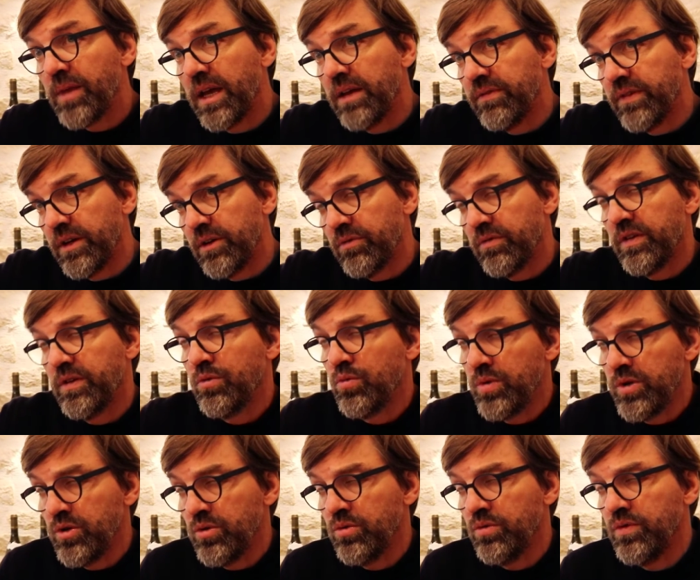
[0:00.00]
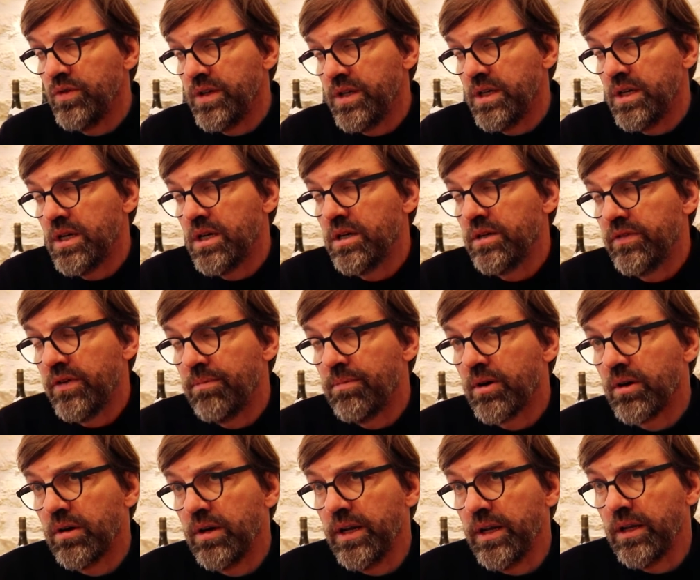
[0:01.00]
and then we do the
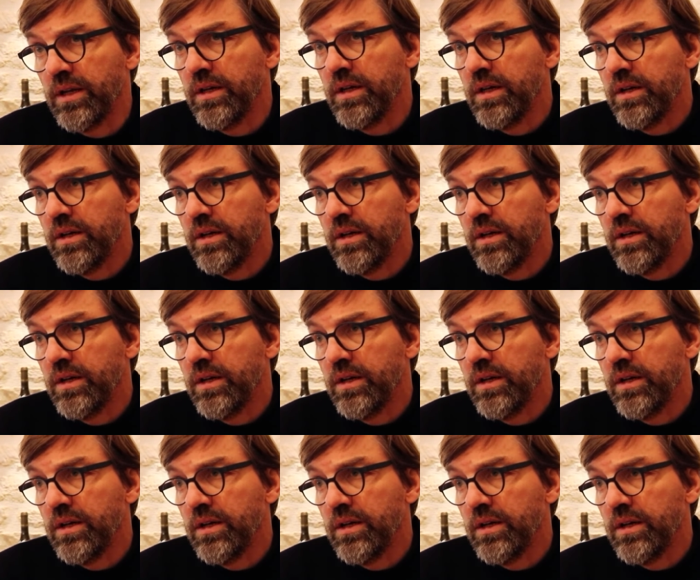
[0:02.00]
bottling.